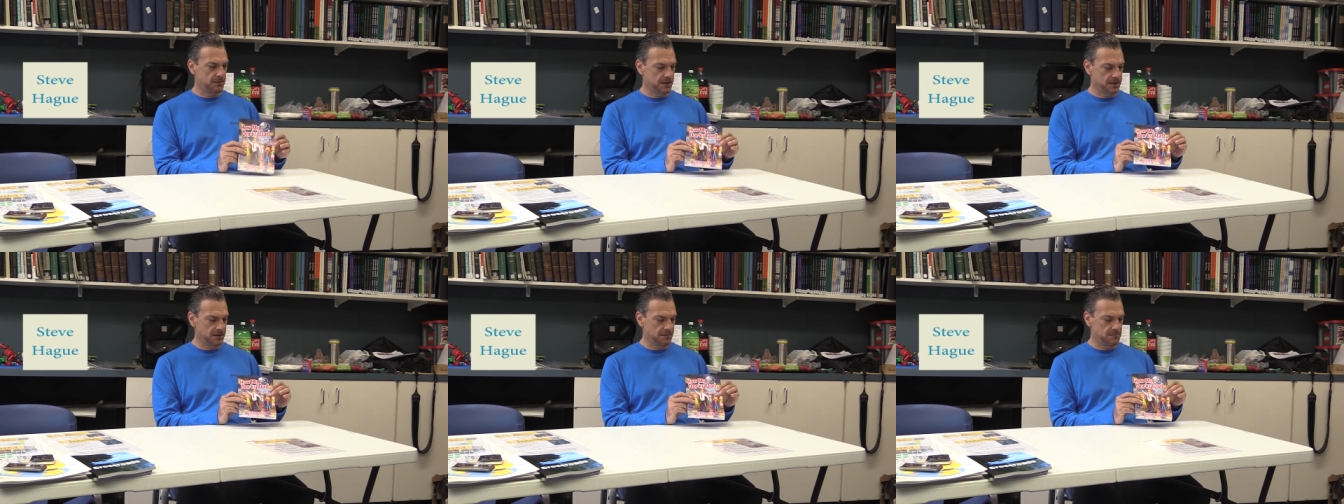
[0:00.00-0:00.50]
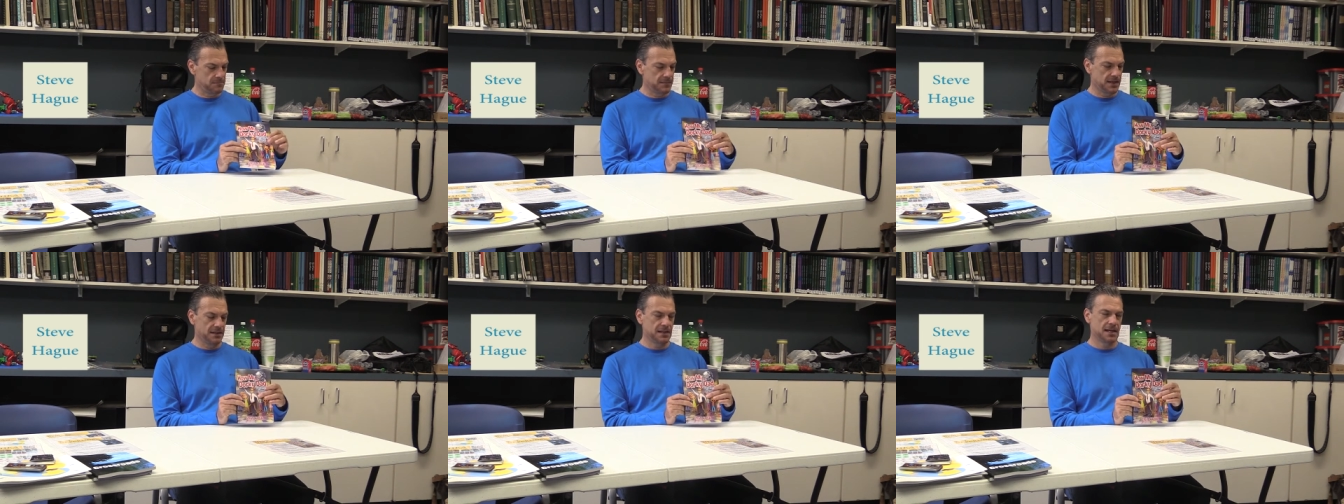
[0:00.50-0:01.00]
um,
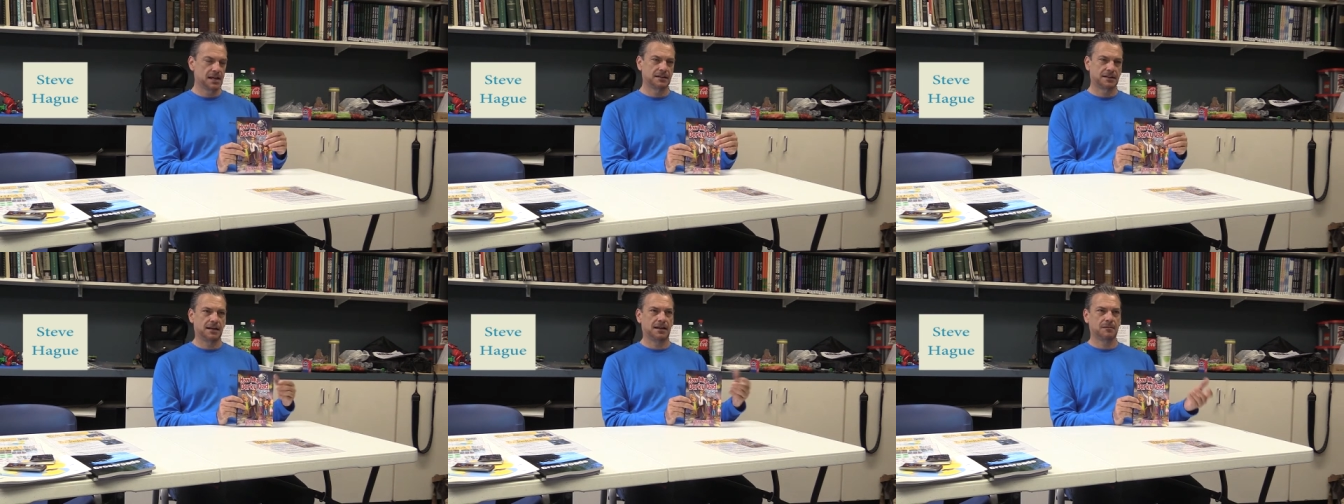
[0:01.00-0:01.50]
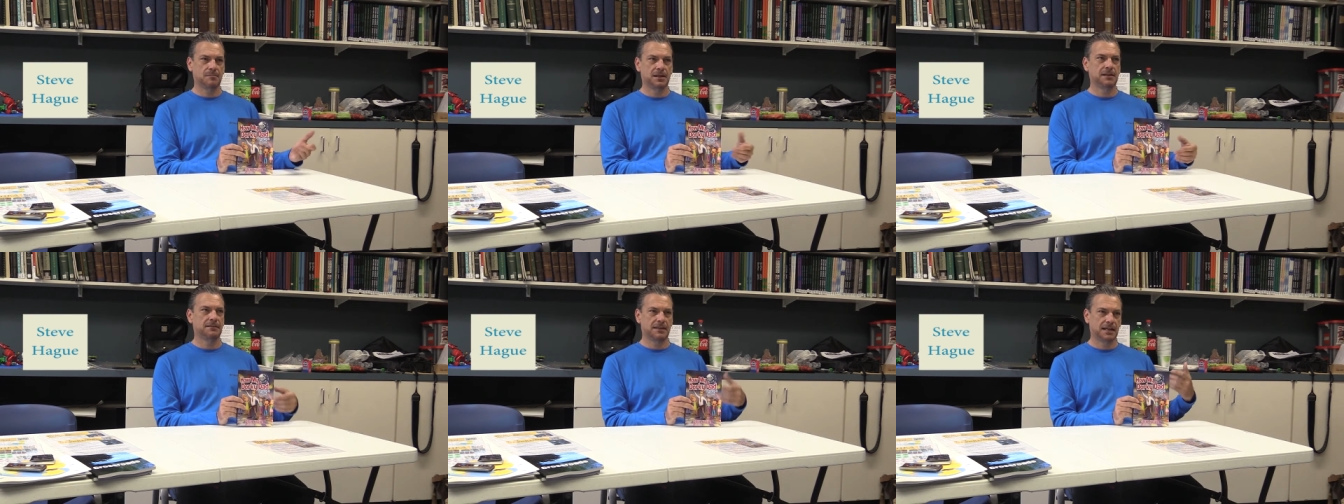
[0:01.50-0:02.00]
in the end can
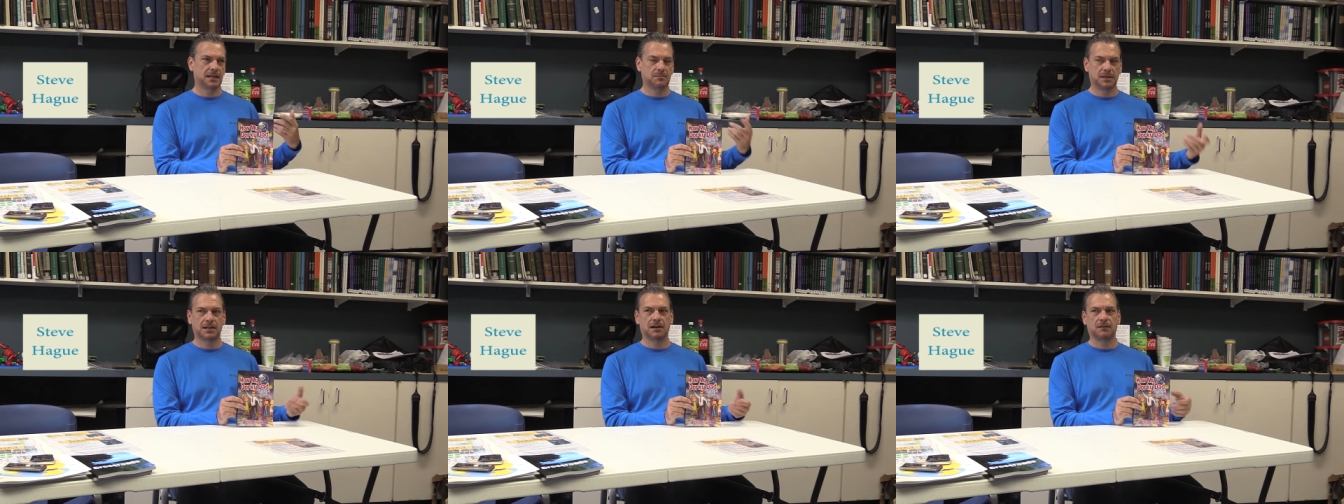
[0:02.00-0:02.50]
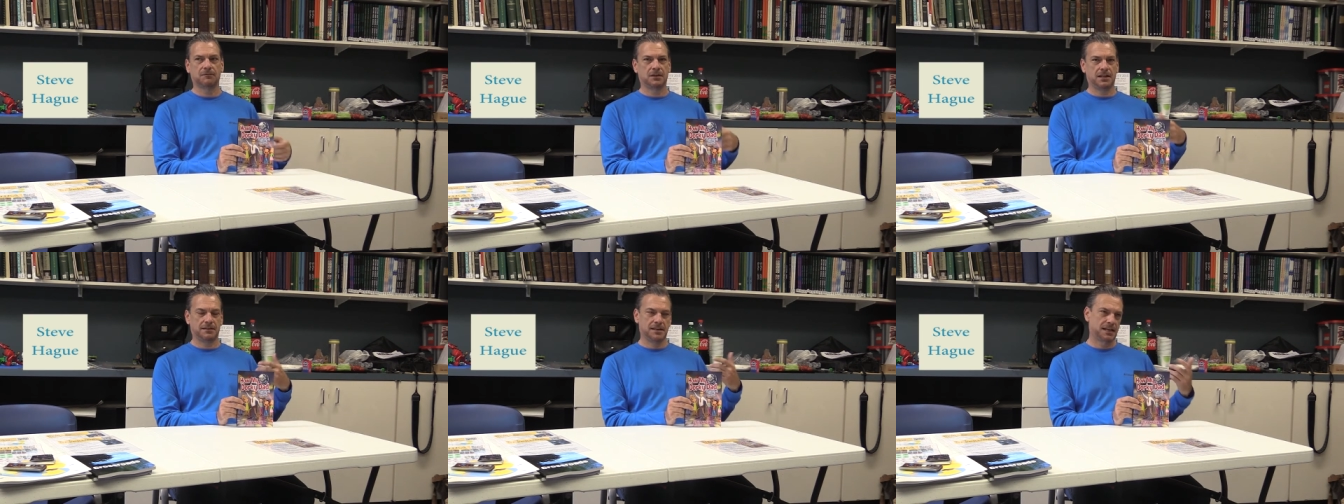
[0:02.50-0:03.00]
be, they can be
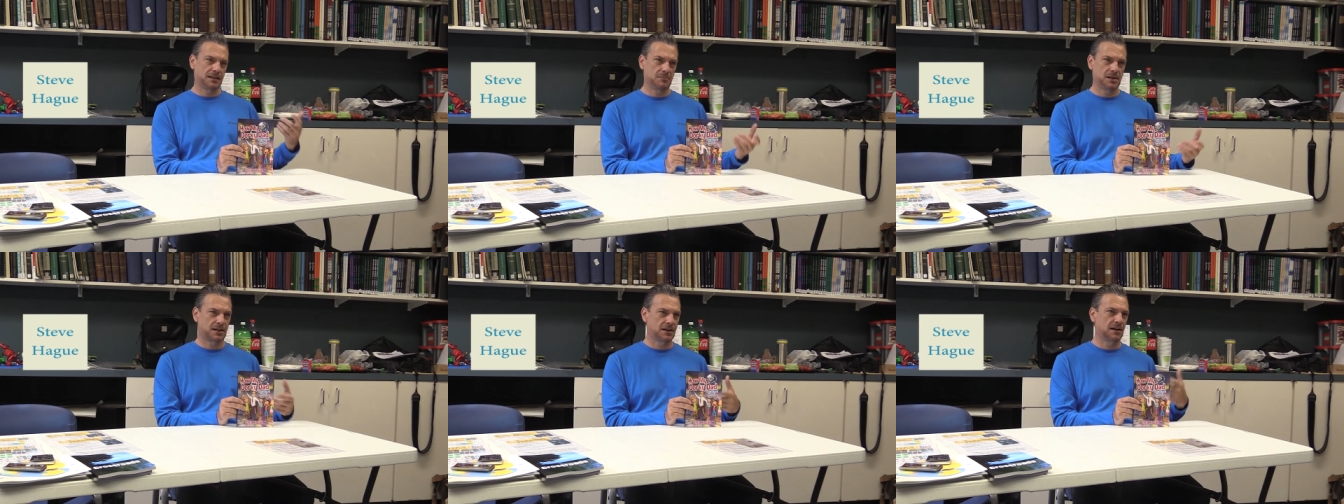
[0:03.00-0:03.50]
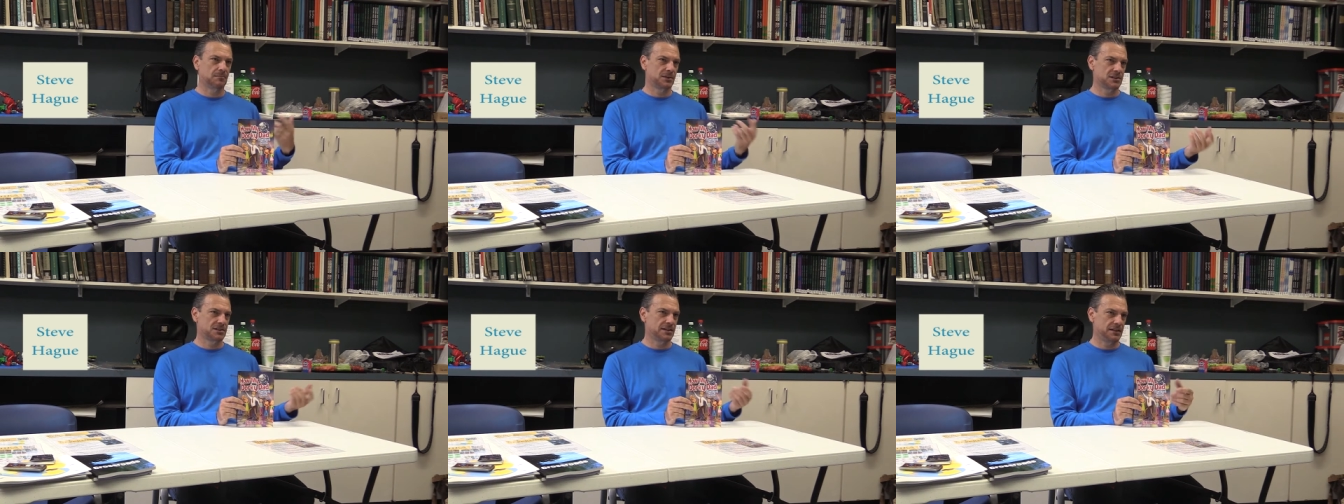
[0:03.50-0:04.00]
confident, they can be
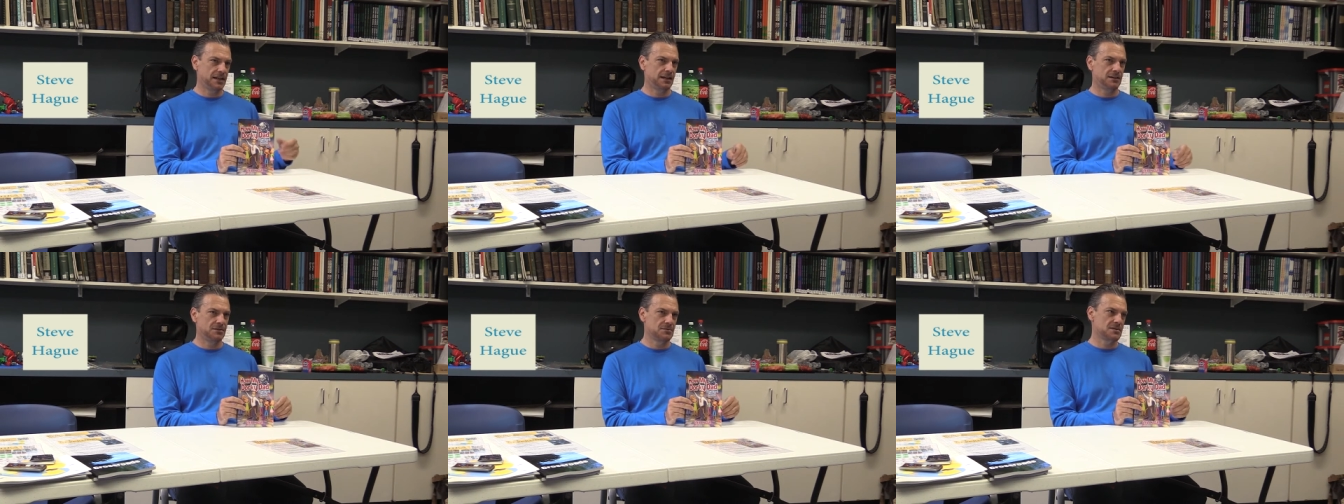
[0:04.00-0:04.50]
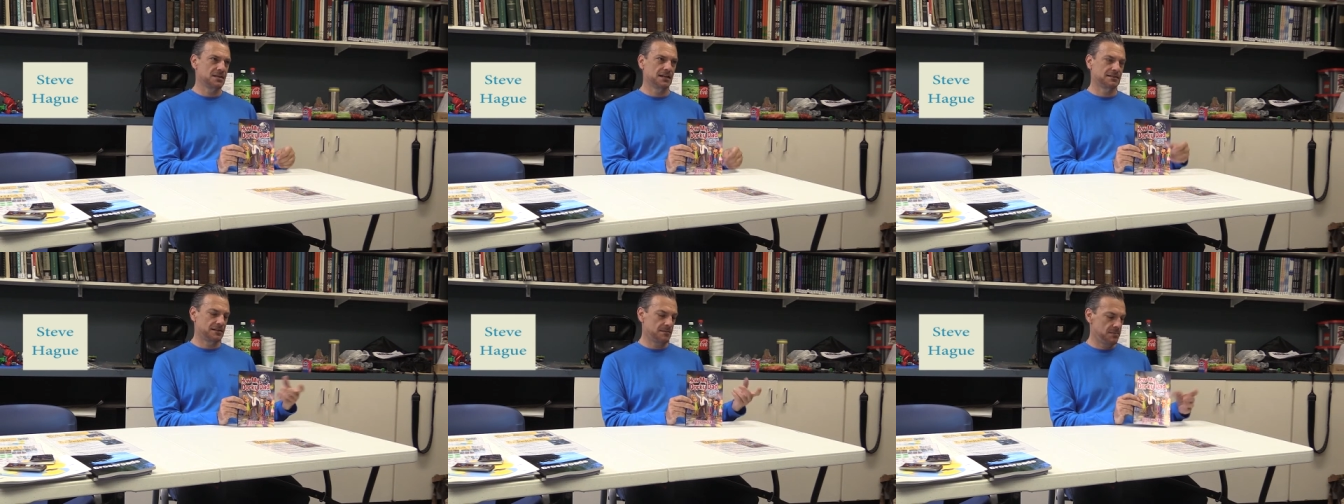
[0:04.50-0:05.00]
accomplished, and they can do
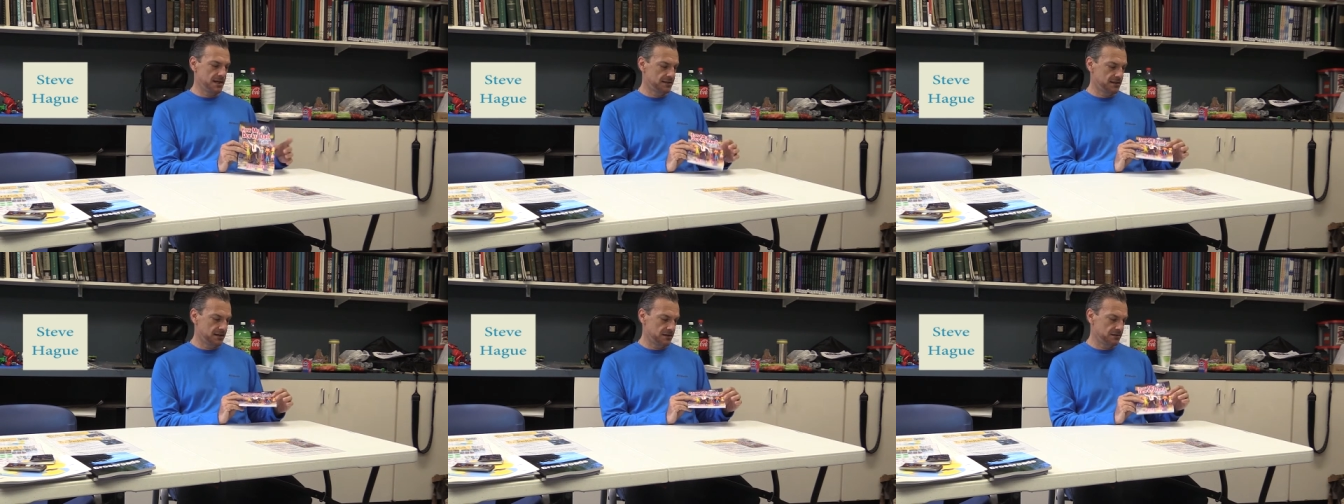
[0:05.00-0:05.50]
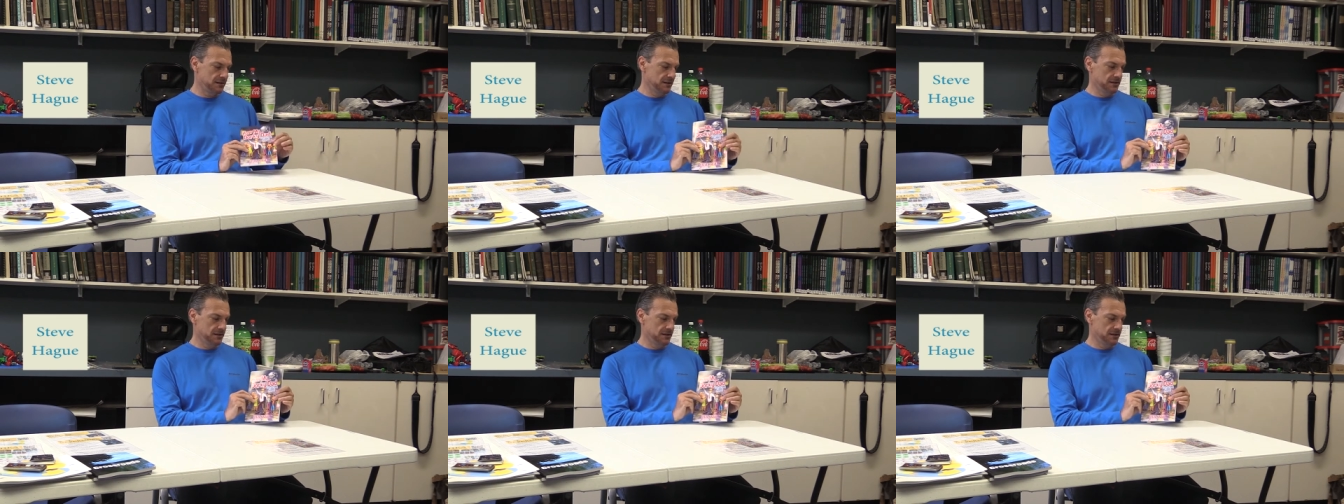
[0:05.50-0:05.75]
things that make their,